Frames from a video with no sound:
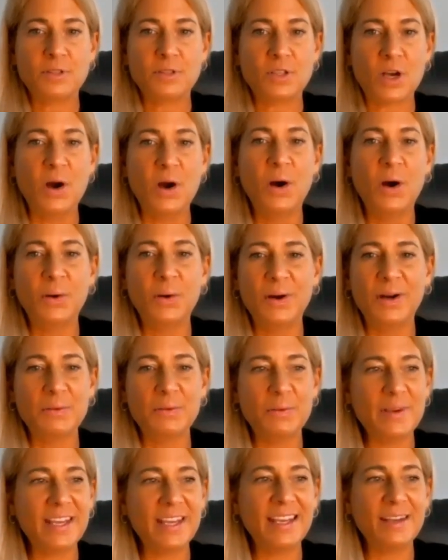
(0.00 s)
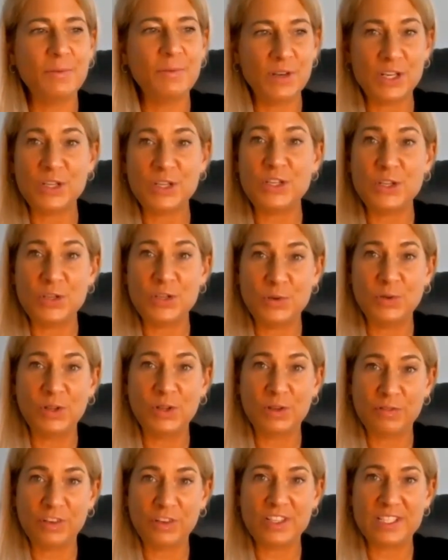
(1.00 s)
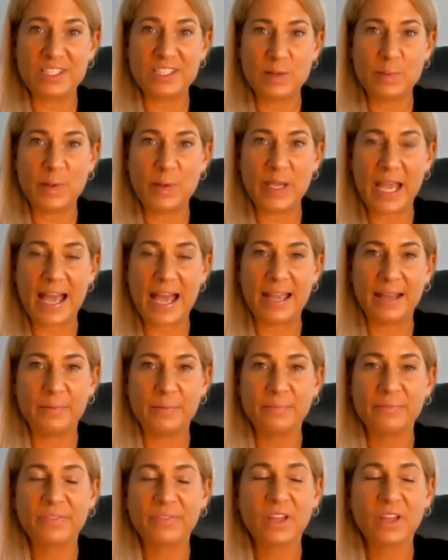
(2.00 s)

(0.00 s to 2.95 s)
So what do? You look for a CPA.